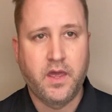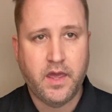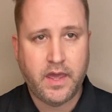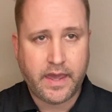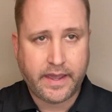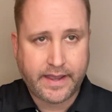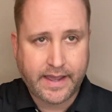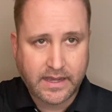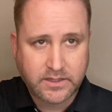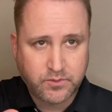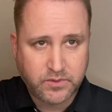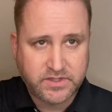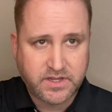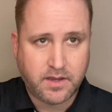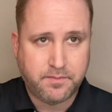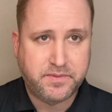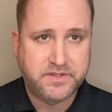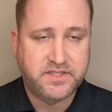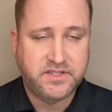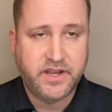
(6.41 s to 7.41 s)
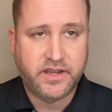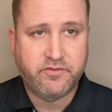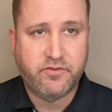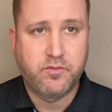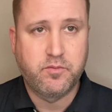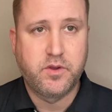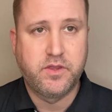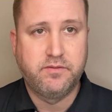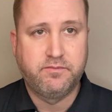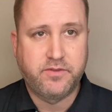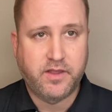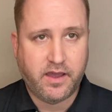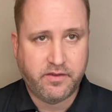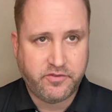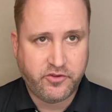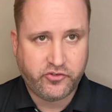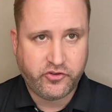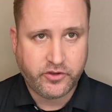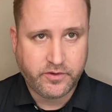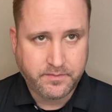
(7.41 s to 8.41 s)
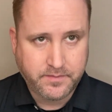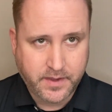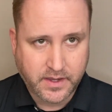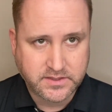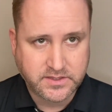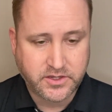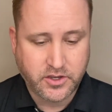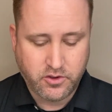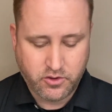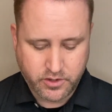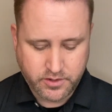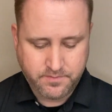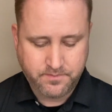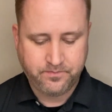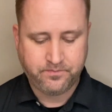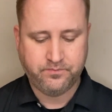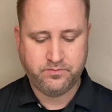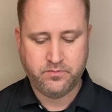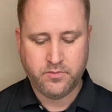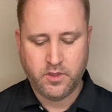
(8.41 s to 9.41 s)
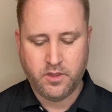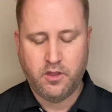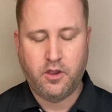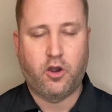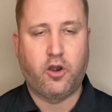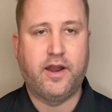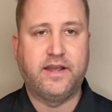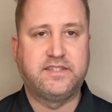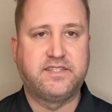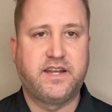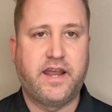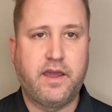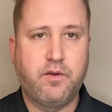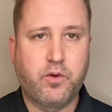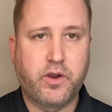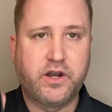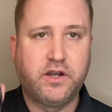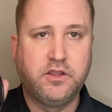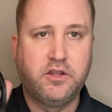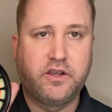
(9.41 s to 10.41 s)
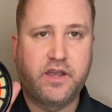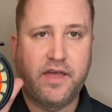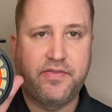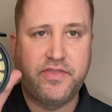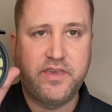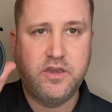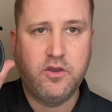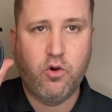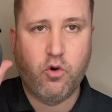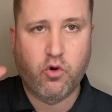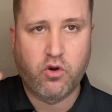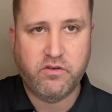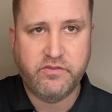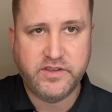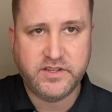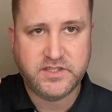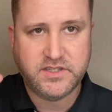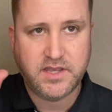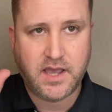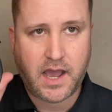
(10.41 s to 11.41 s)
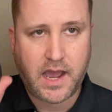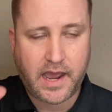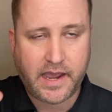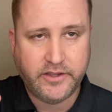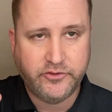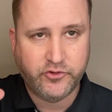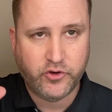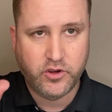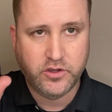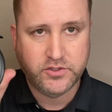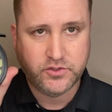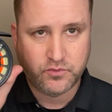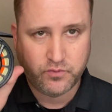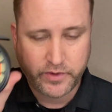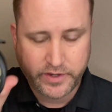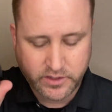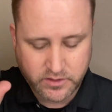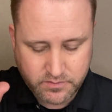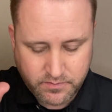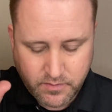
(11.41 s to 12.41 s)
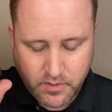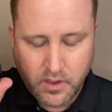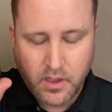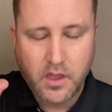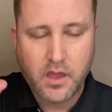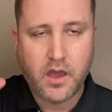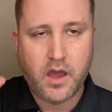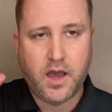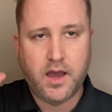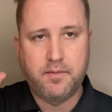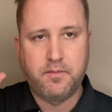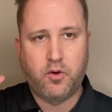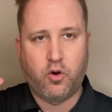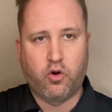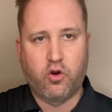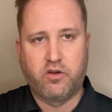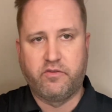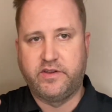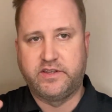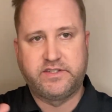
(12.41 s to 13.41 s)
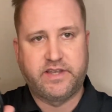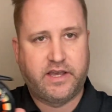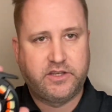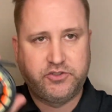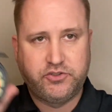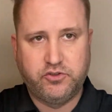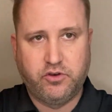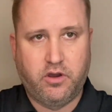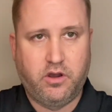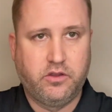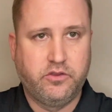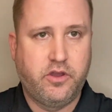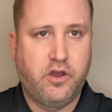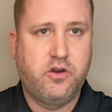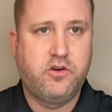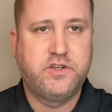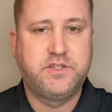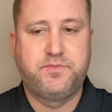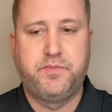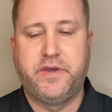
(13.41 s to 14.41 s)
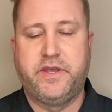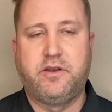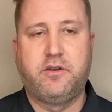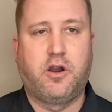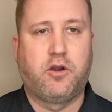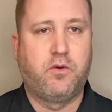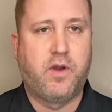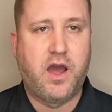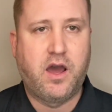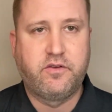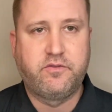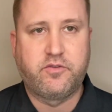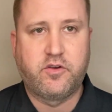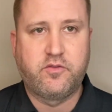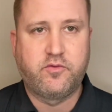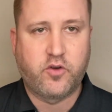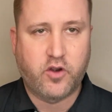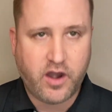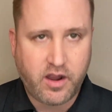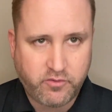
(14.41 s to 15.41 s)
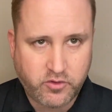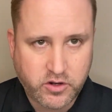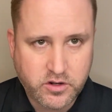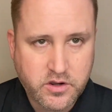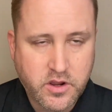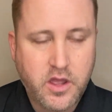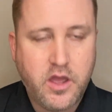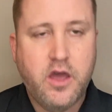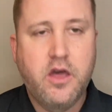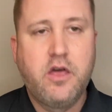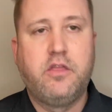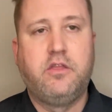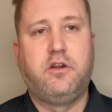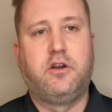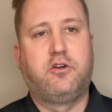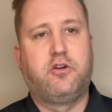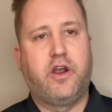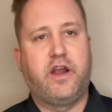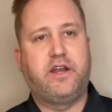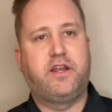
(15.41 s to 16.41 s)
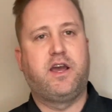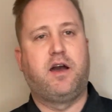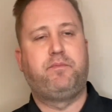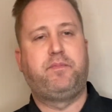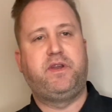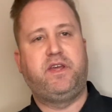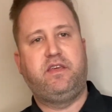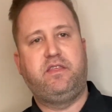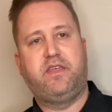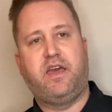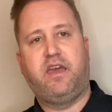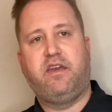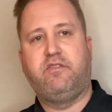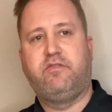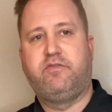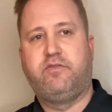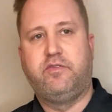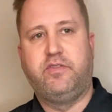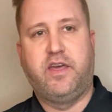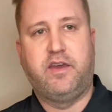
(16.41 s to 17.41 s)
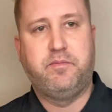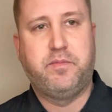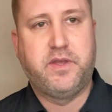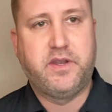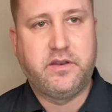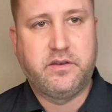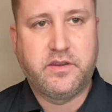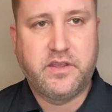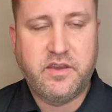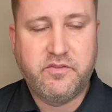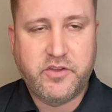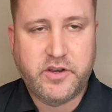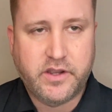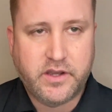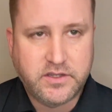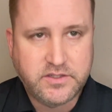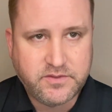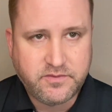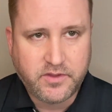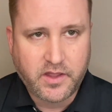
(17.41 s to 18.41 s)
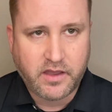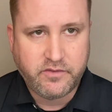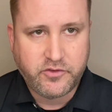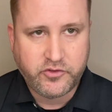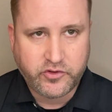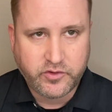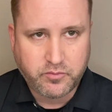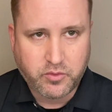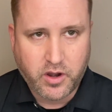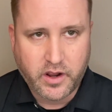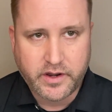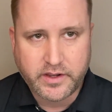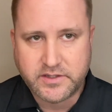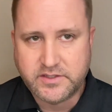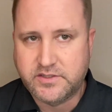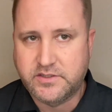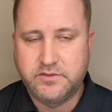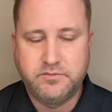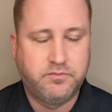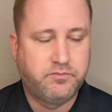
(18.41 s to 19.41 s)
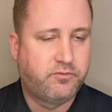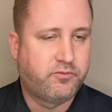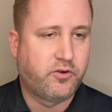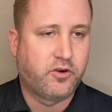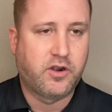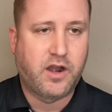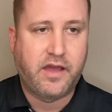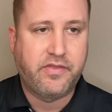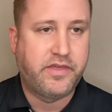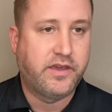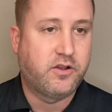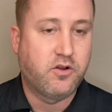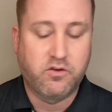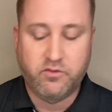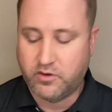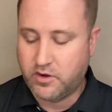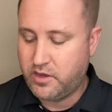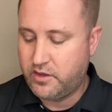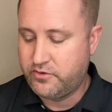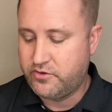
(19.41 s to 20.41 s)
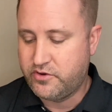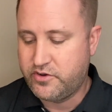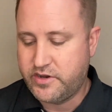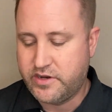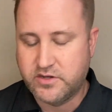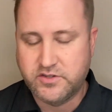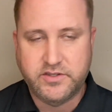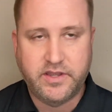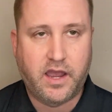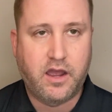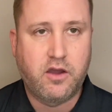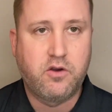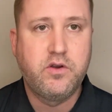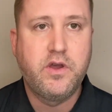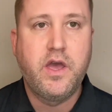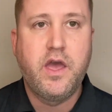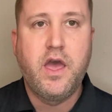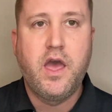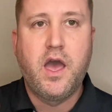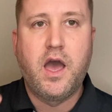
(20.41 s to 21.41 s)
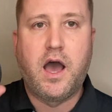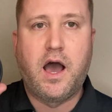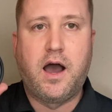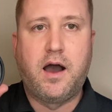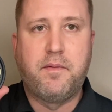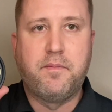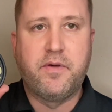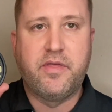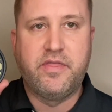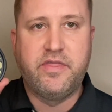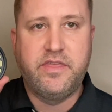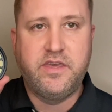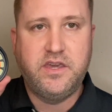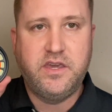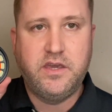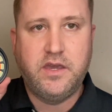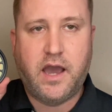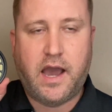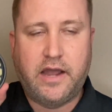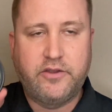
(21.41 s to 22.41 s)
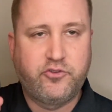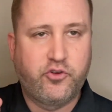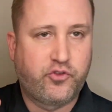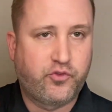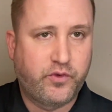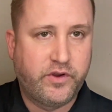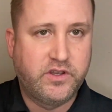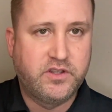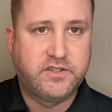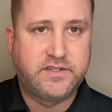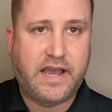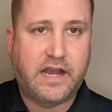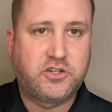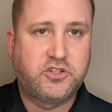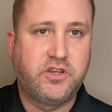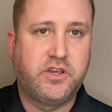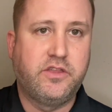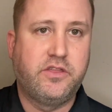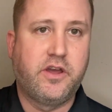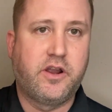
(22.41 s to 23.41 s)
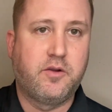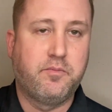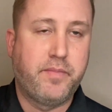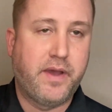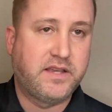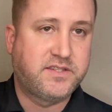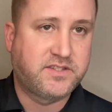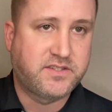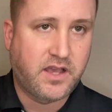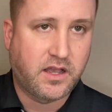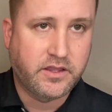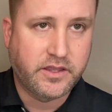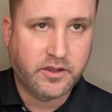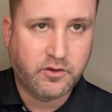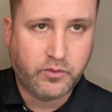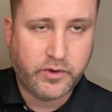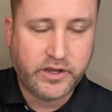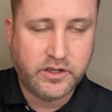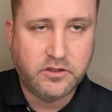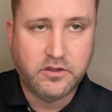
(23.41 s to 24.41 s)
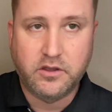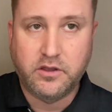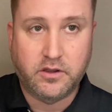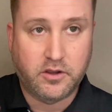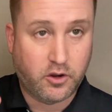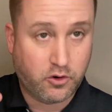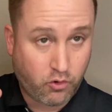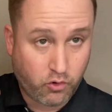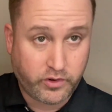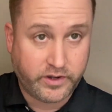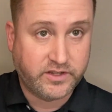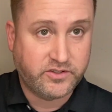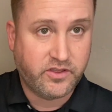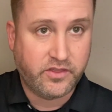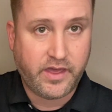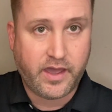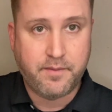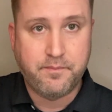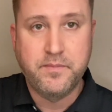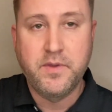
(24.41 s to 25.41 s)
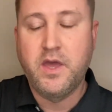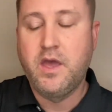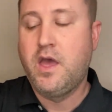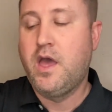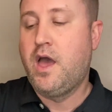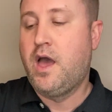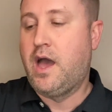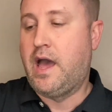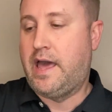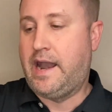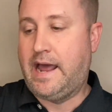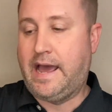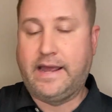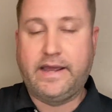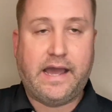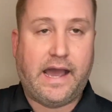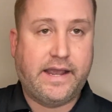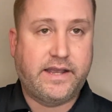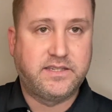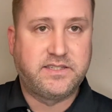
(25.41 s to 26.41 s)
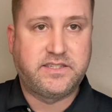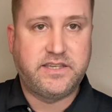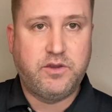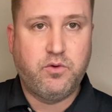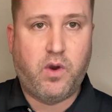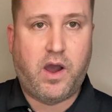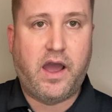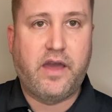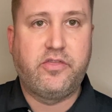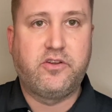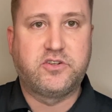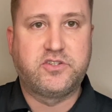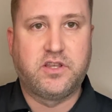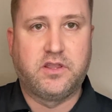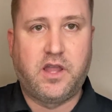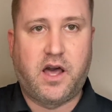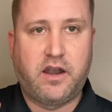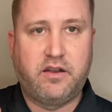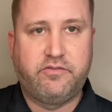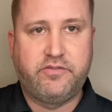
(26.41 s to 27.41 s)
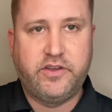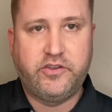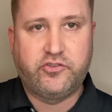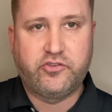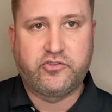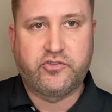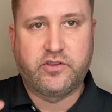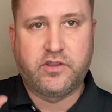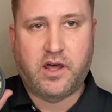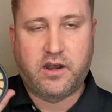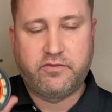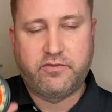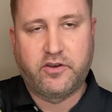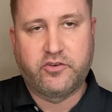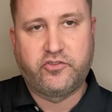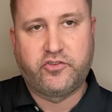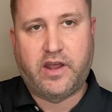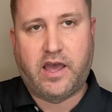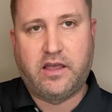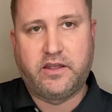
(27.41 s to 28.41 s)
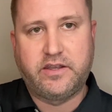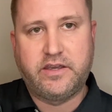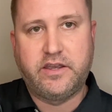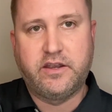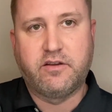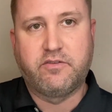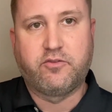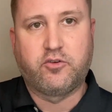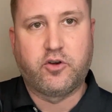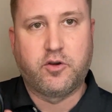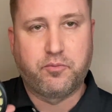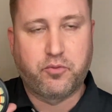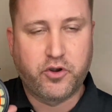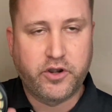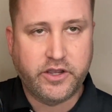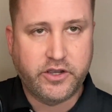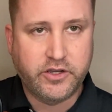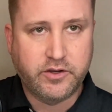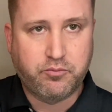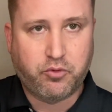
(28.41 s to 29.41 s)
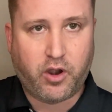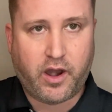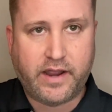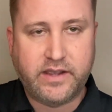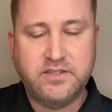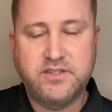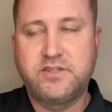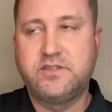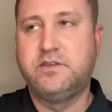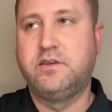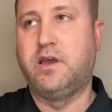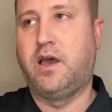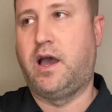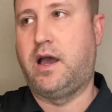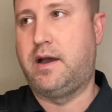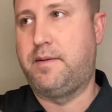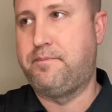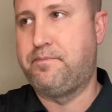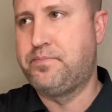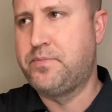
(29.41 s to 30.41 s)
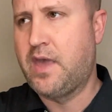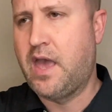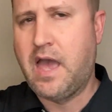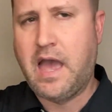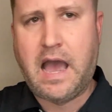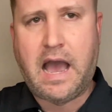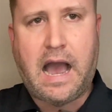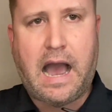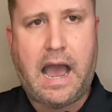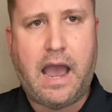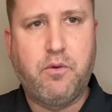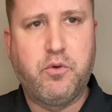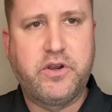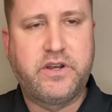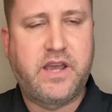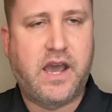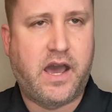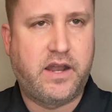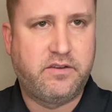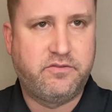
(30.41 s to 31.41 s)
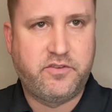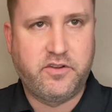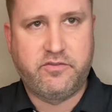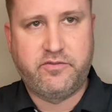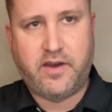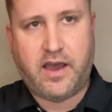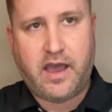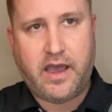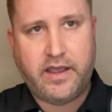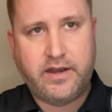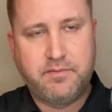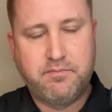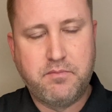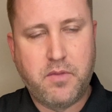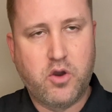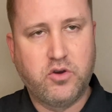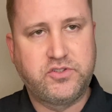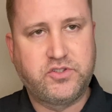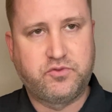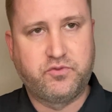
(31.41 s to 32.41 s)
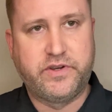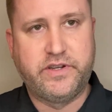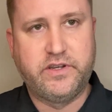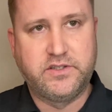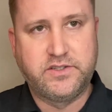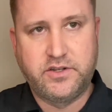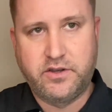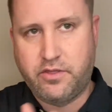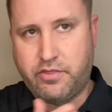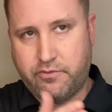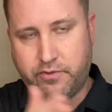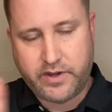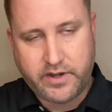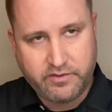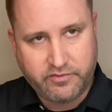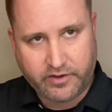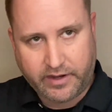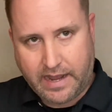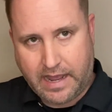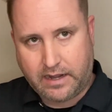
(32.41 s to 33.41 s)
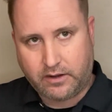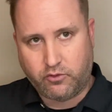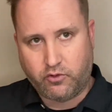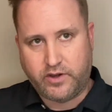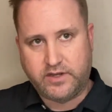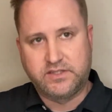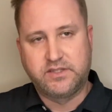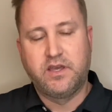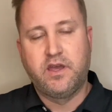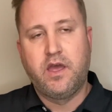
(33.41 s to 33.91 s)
Hey guys, what's up? It's Nick from Rhythm Fly Fishing. How's it going? All right, today we're going to look at the Orvis Hydros reel. Orvis, as you all know, has been around for forever. They're a great company. They've been giving us fly fishing products for, I think, over 100 years now. The Hydros reel is actually their best-selling reel, according to them. And I can see why. There's a lot of features, a lot of functionality here for a pretty good price. I would kind of divide most reels into three different categories.